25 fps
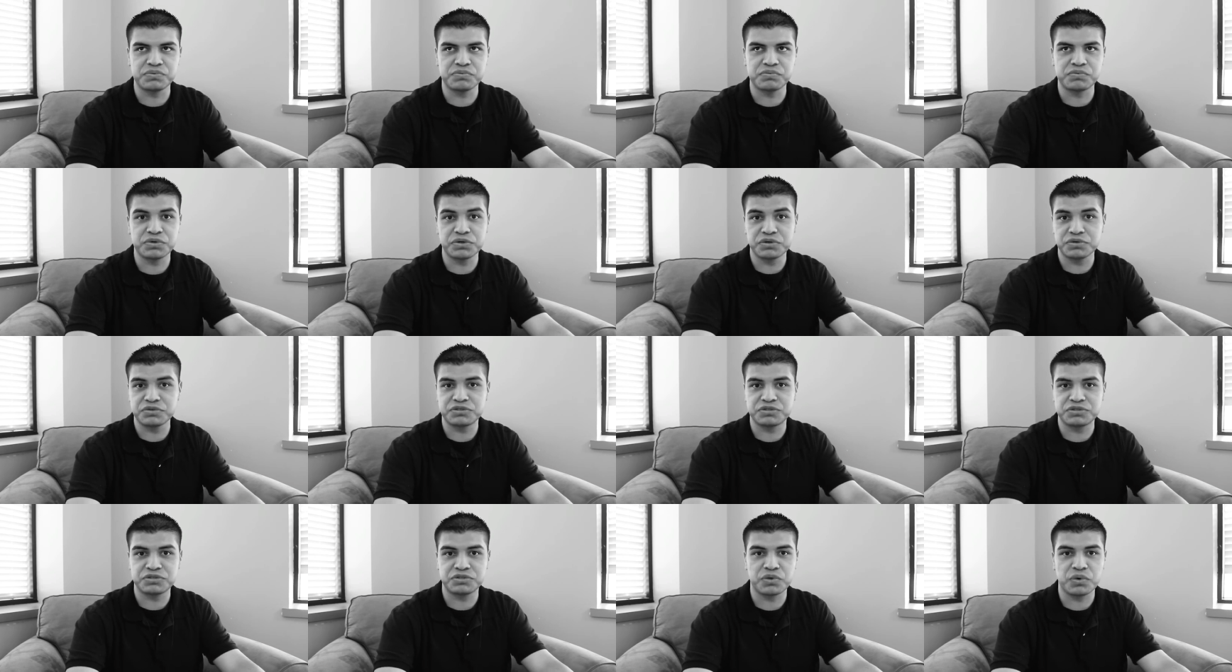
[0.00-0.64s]

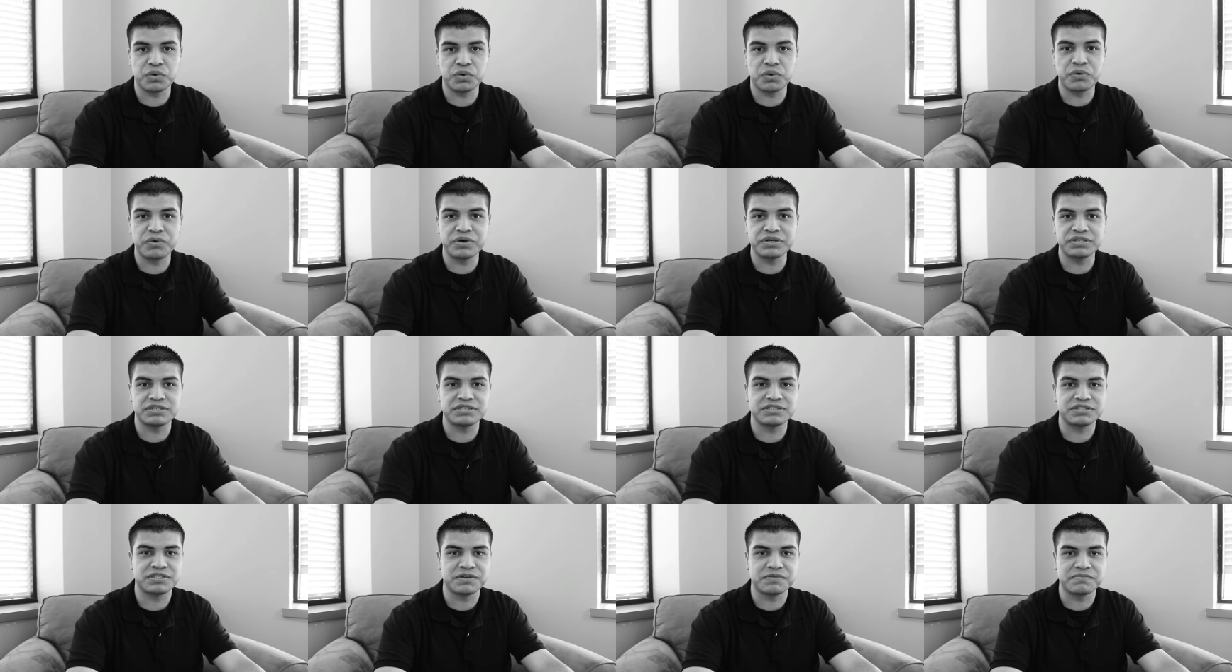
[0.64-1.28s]
roots, to the
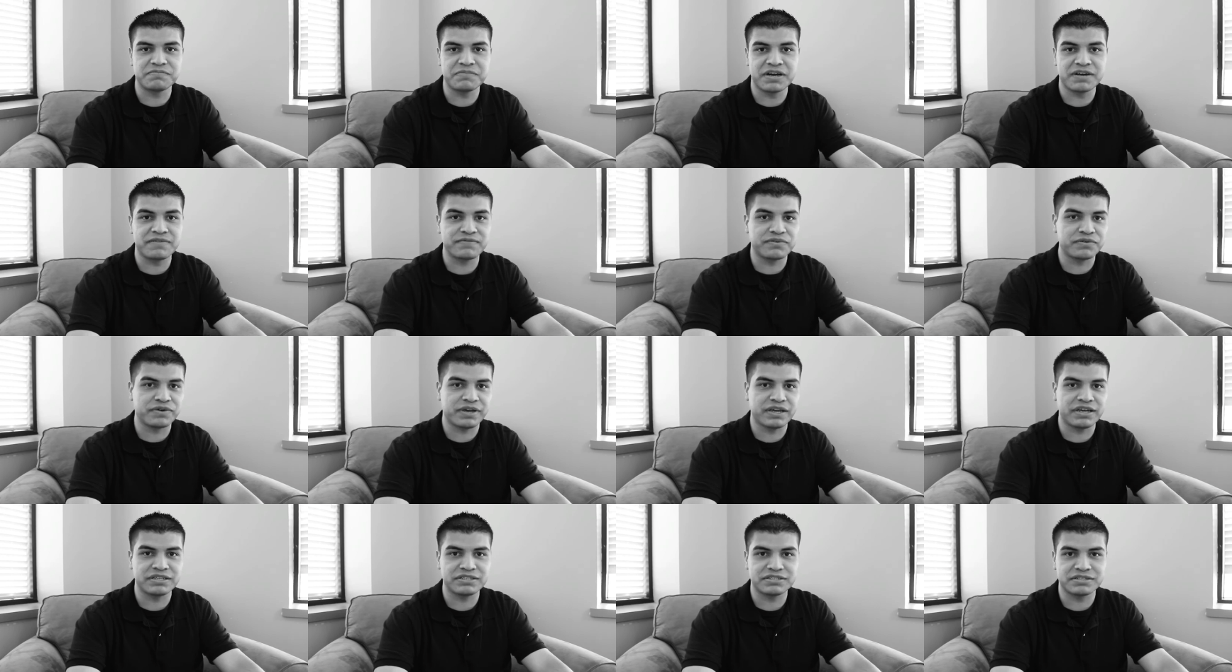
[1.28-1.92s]
origins of my
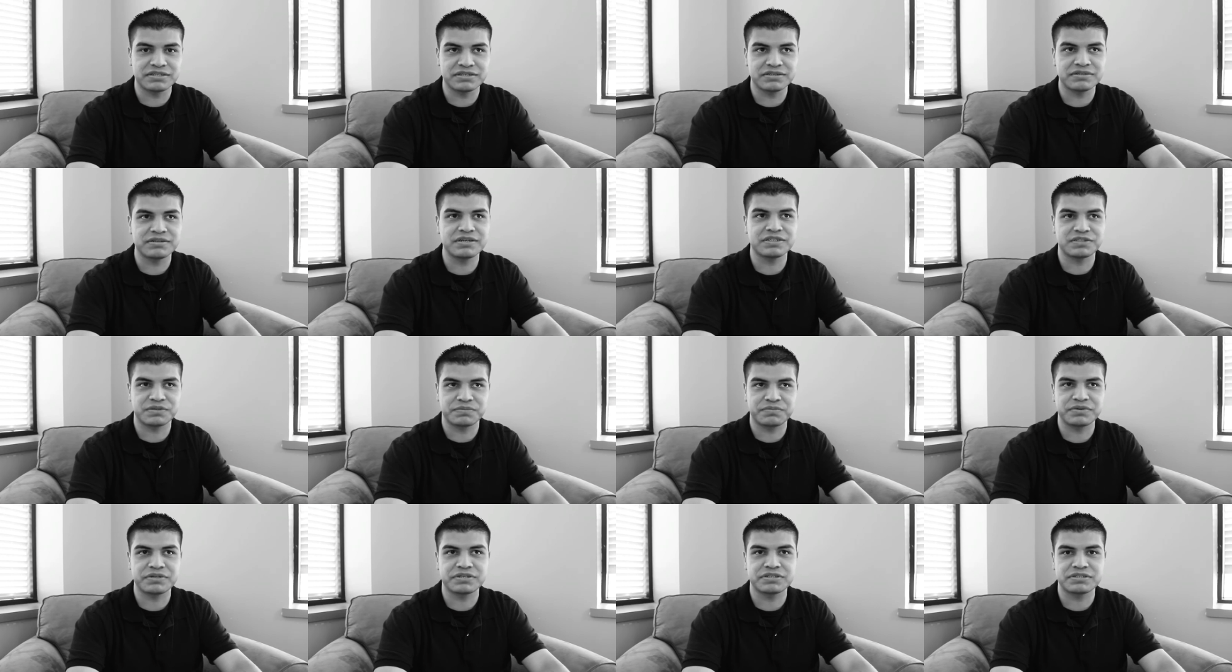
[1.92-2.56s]
vocation
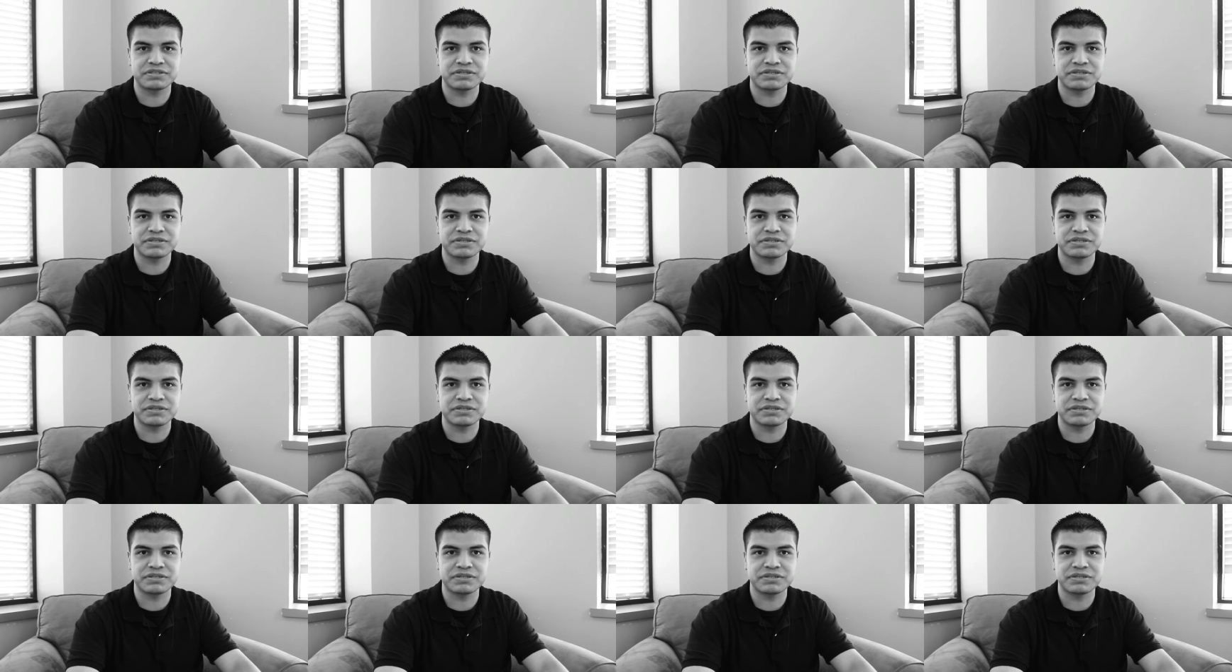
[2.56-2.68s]
as a priest.